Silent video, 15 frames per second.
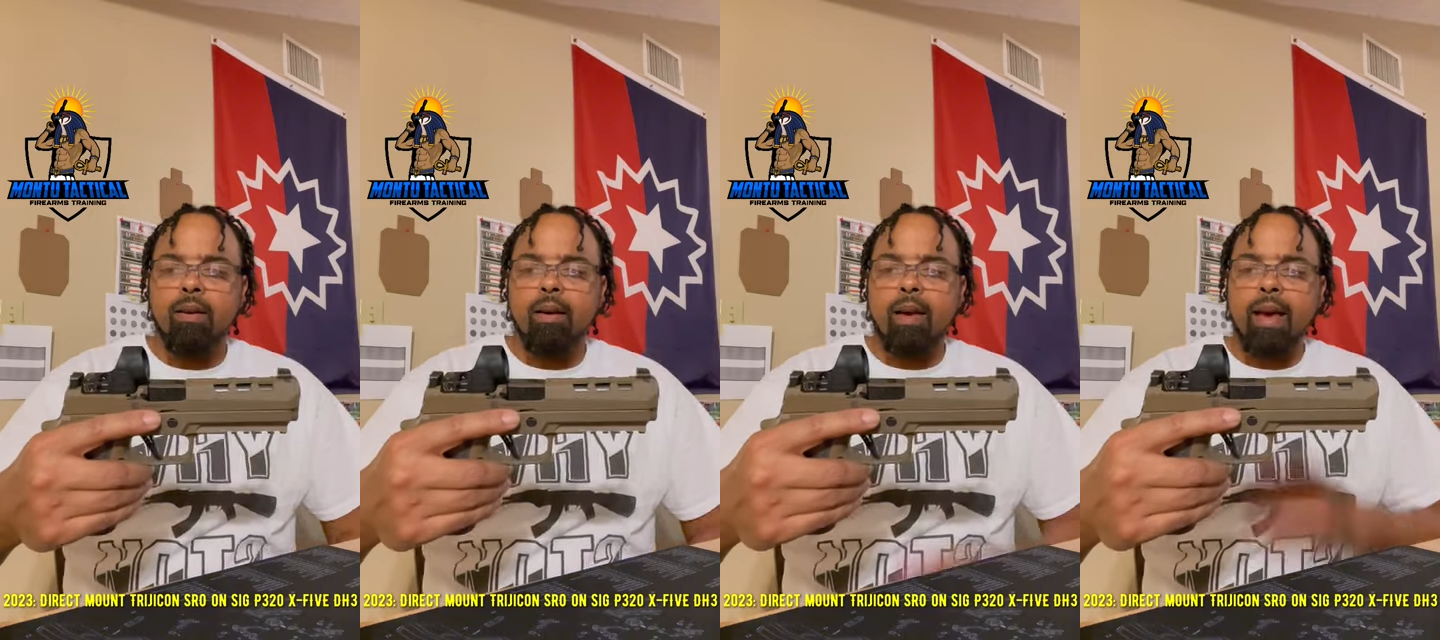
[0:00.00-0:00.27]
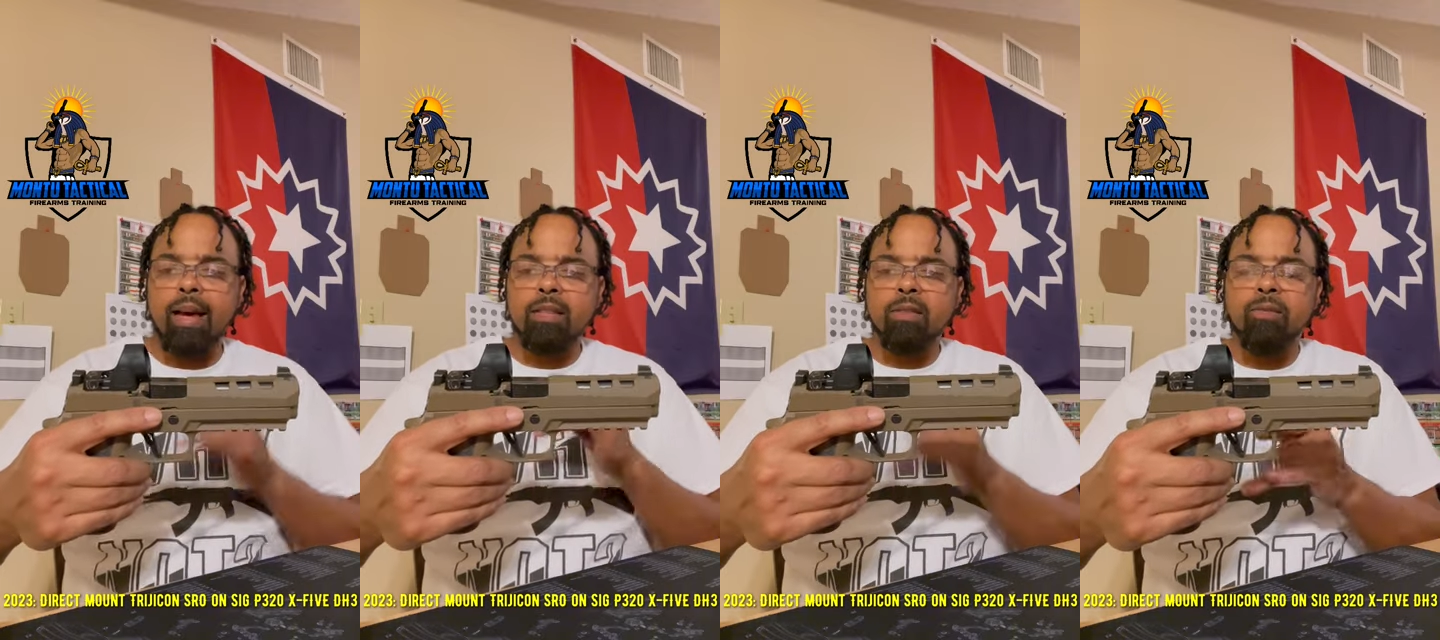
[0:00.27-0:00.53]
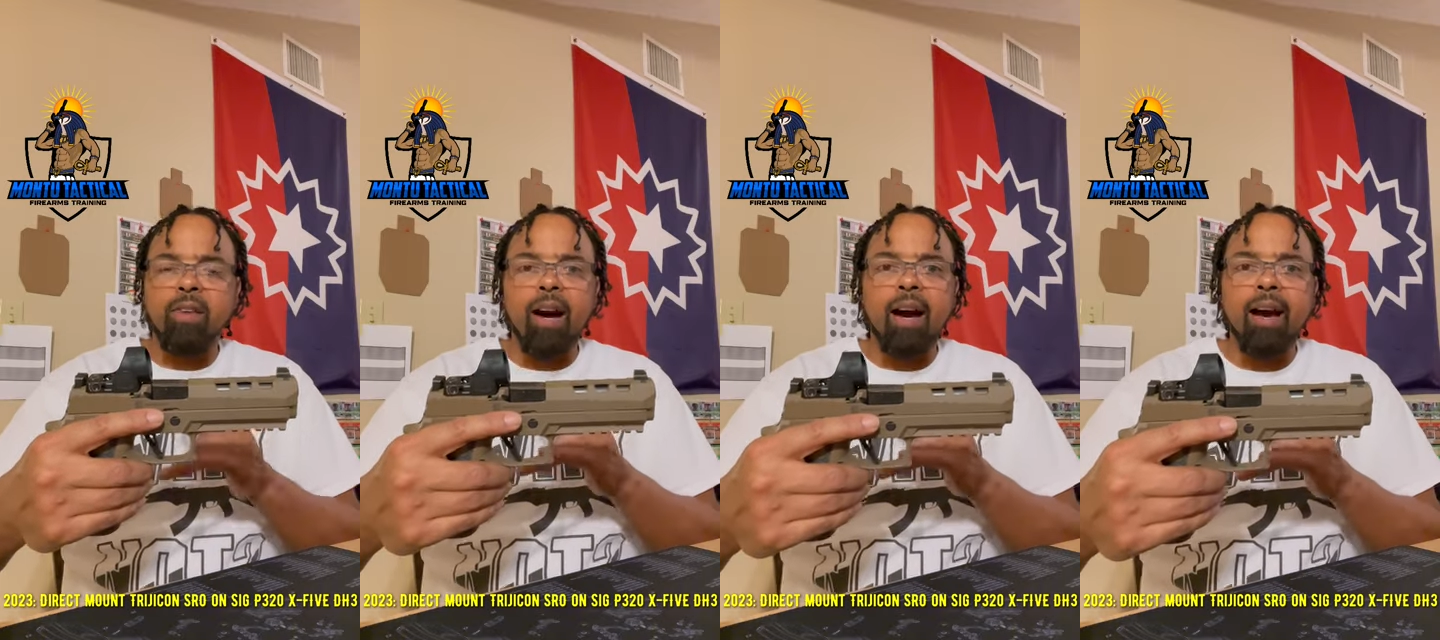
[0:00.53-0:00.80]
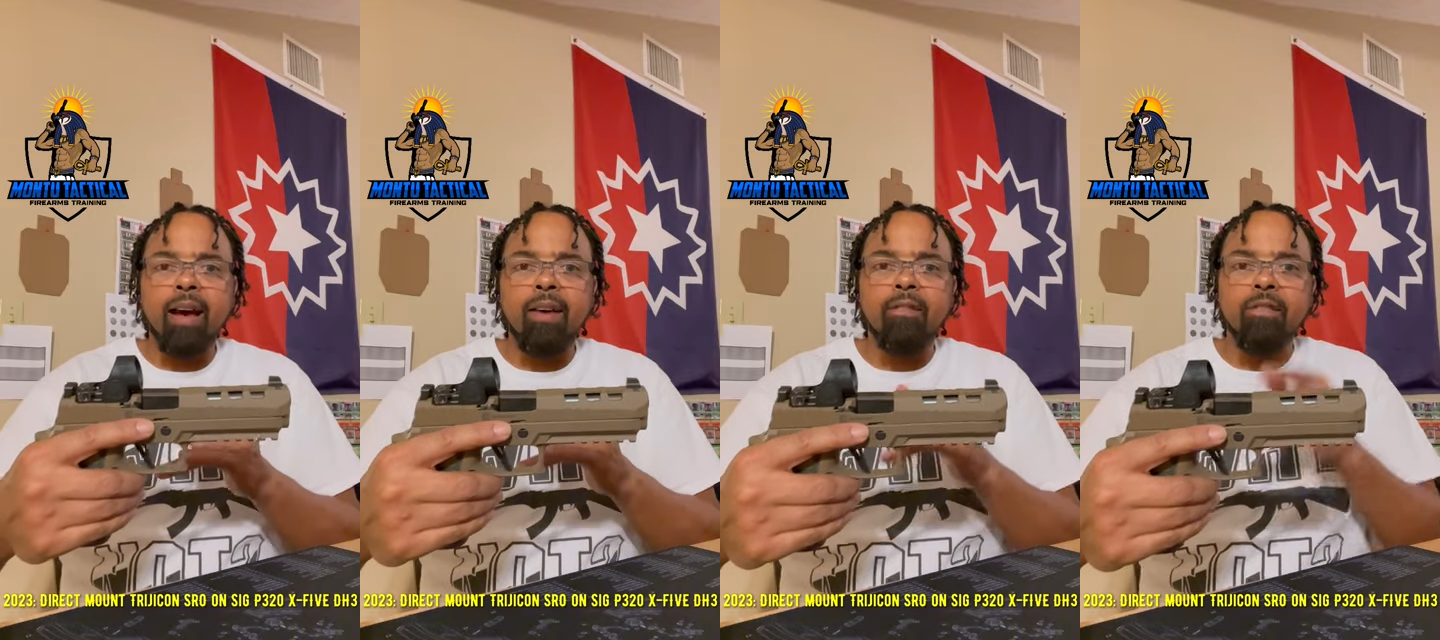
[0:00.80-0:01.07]

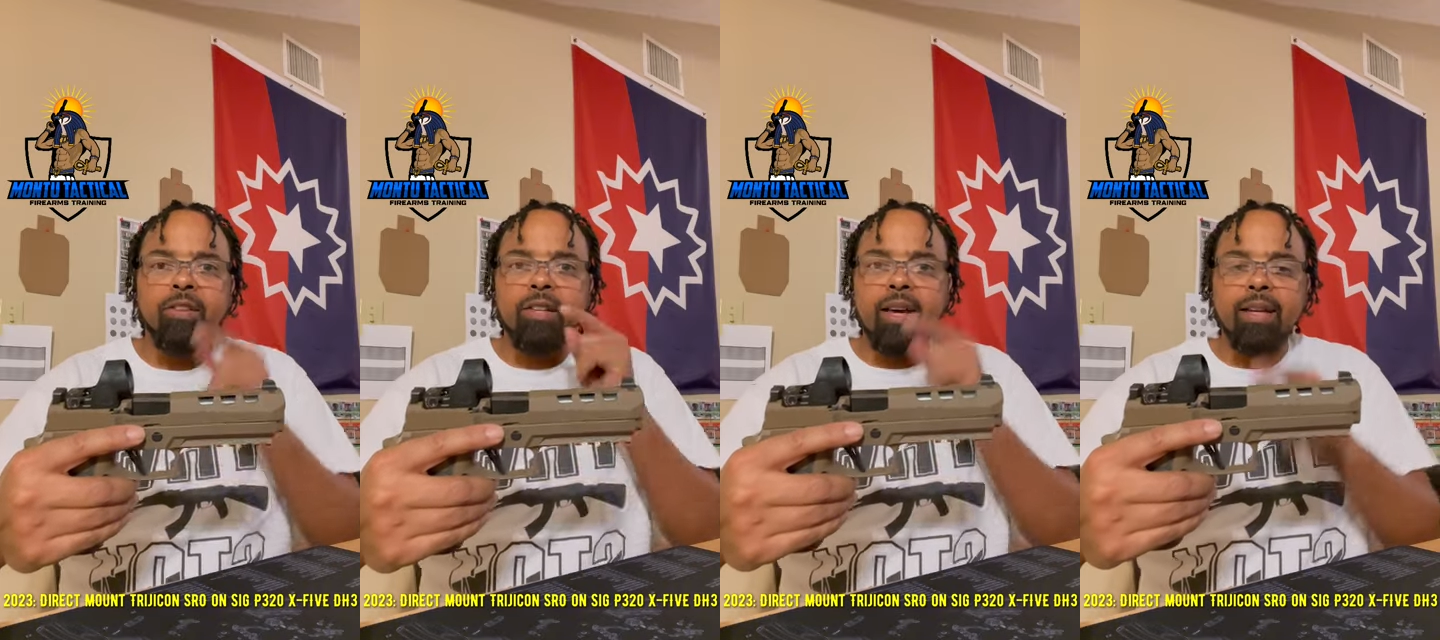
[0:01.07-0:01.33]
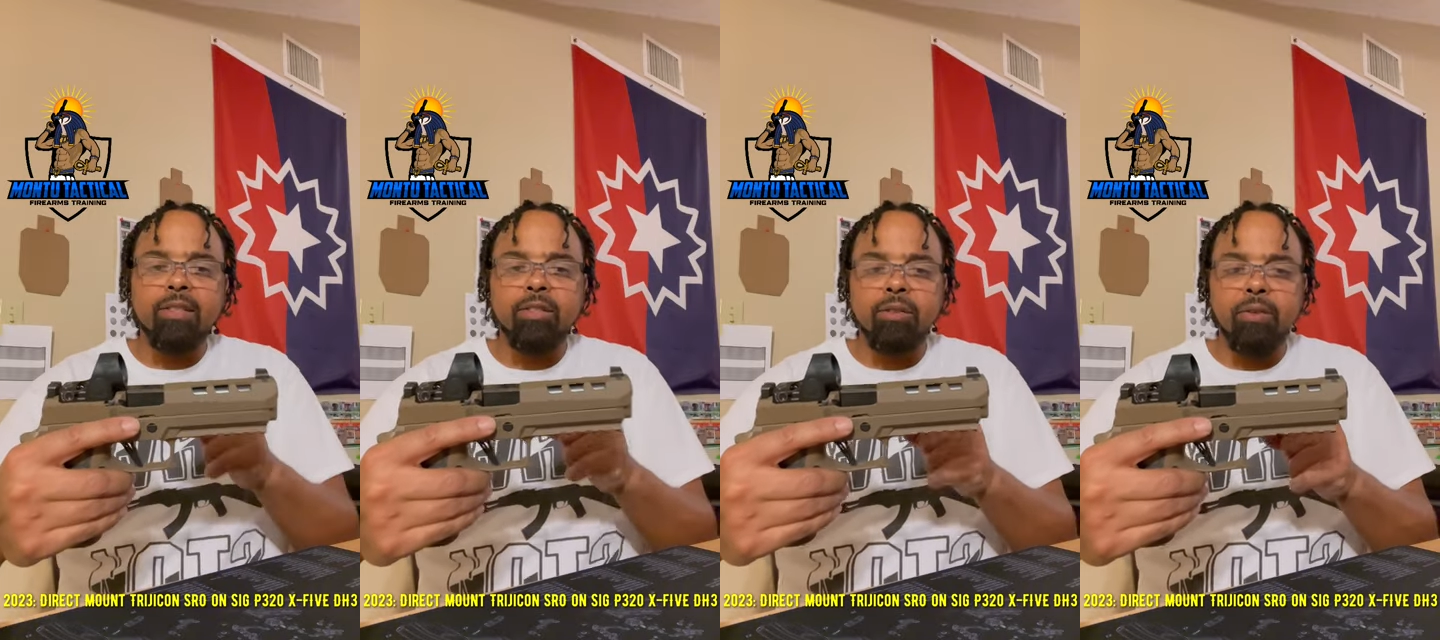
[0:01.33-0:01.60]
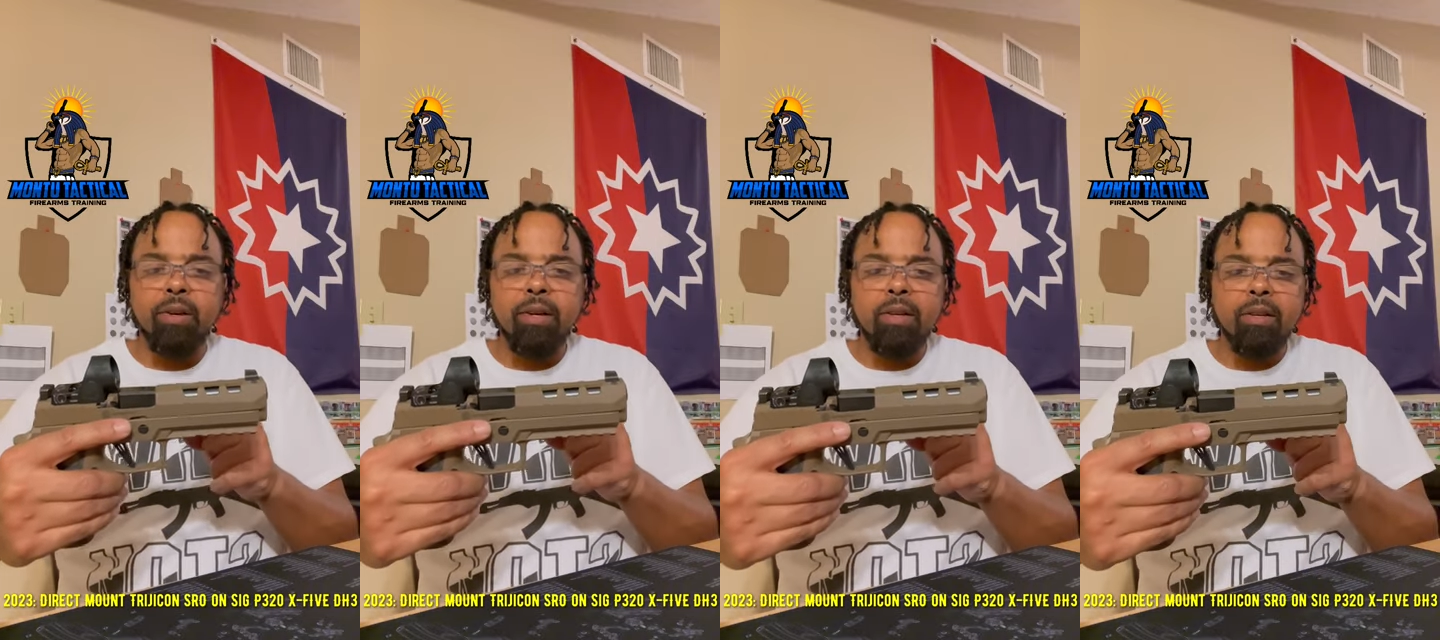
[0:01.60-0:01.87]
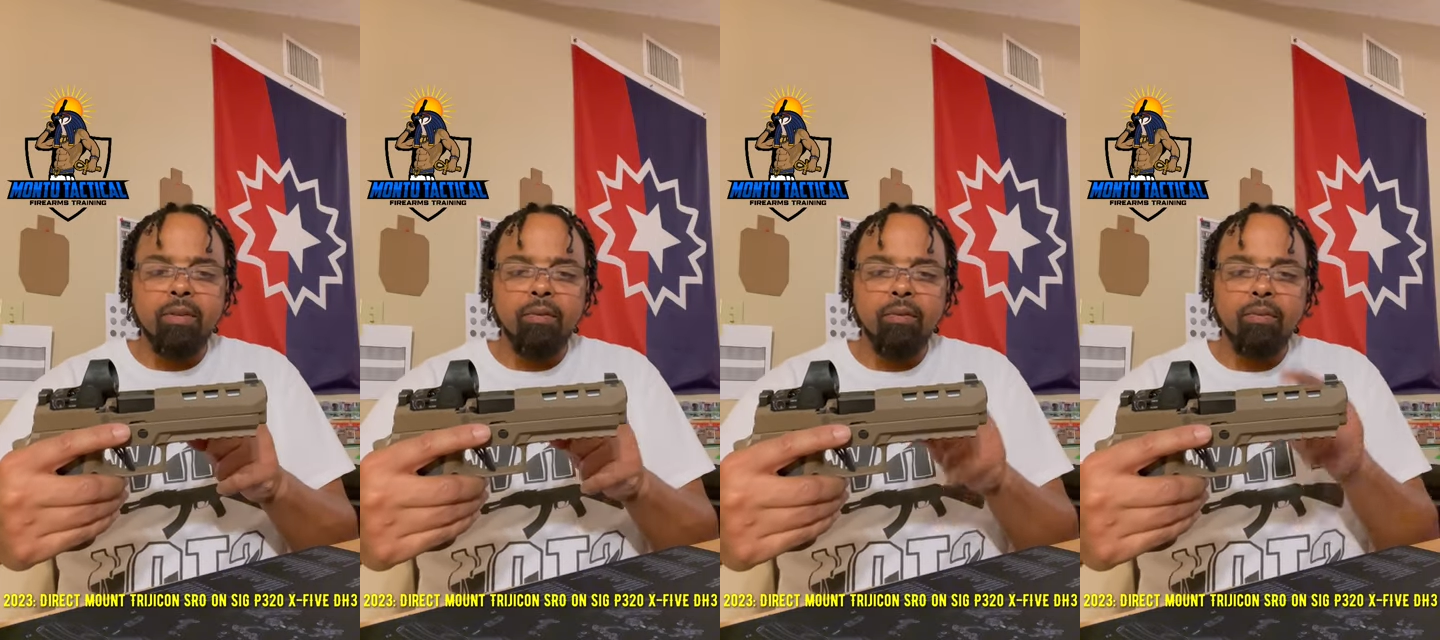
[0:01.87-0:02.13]
X5 DH3,